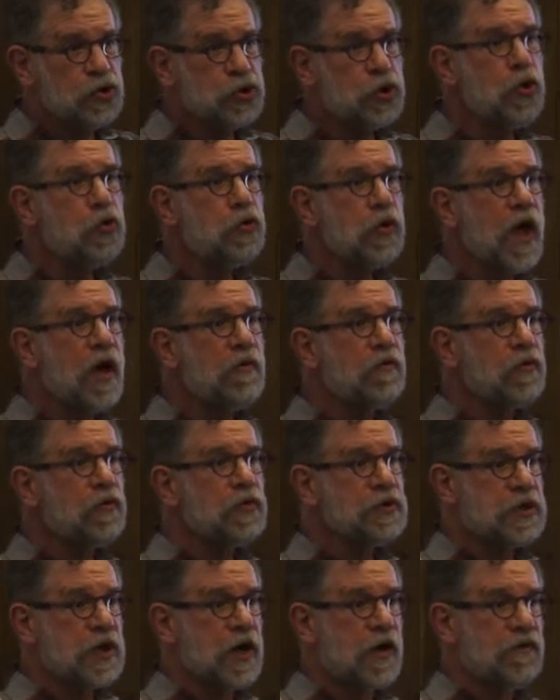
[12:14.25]
two
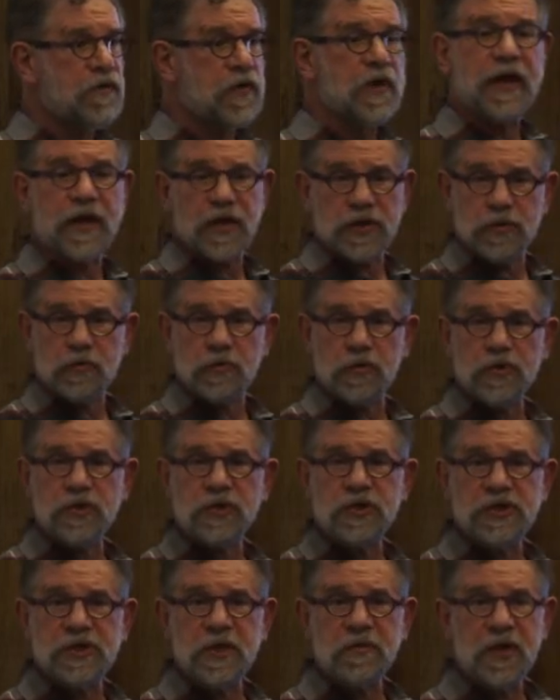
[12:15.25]
levels of things. We're
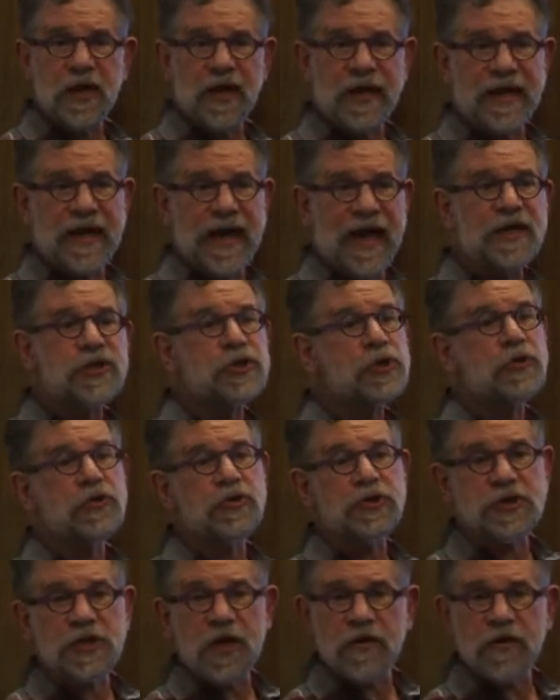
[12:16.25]
simulating external